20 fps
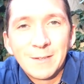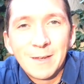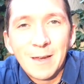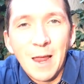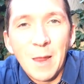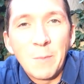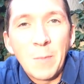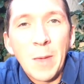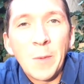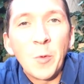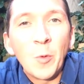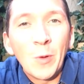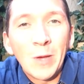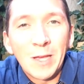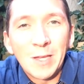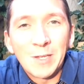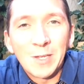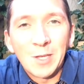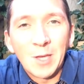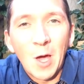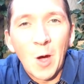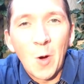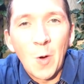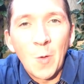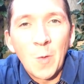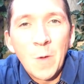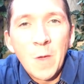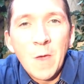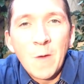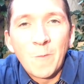And maybe we get to
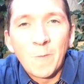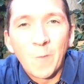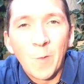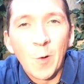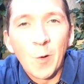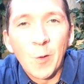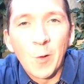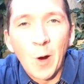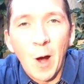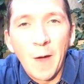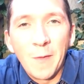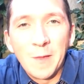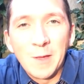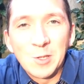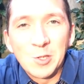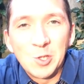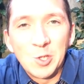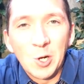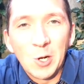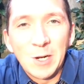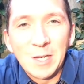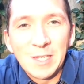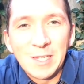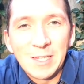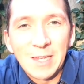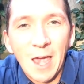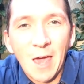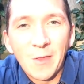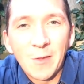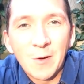go further on this journey
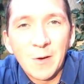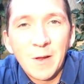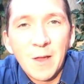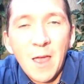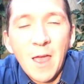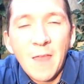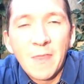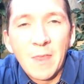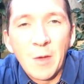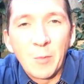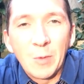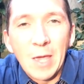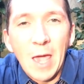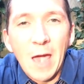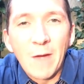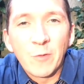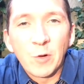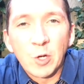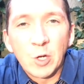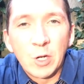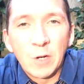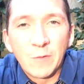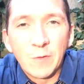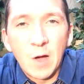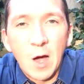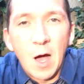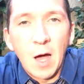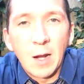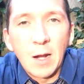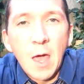together than we ever could have
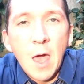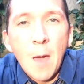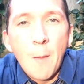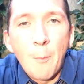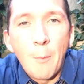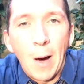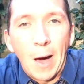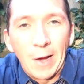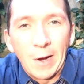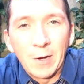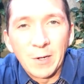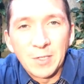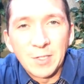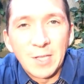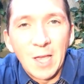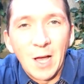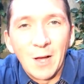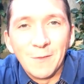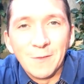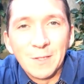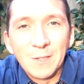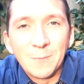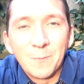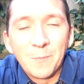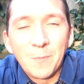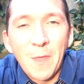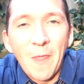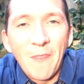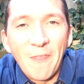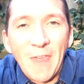gone by ourselves.
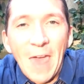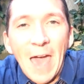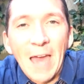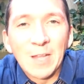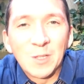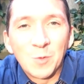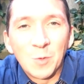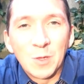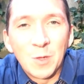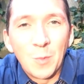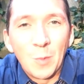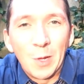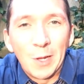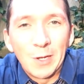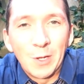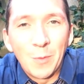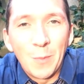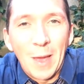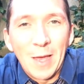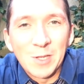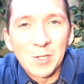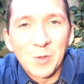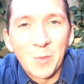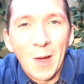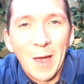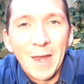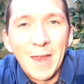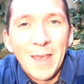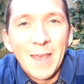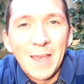That is what the Millennial
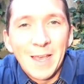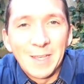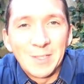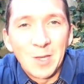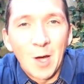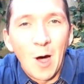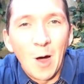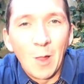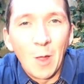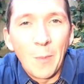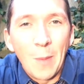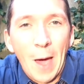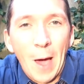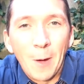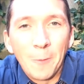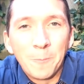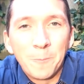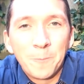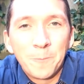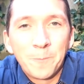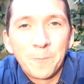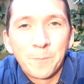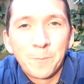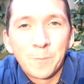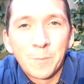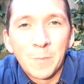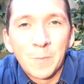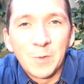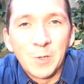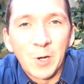Mastermind is all about.
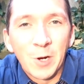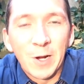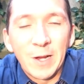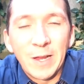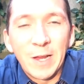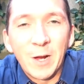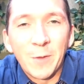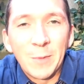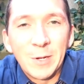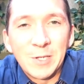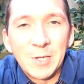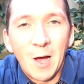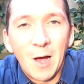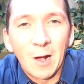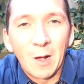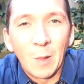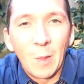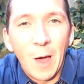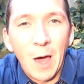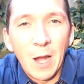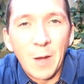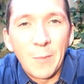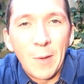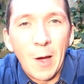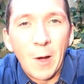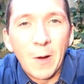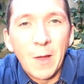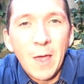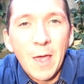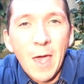You're going to hear me talk a lot
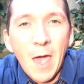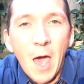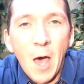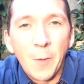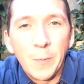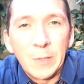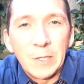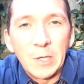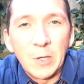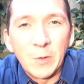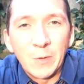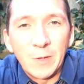about helping you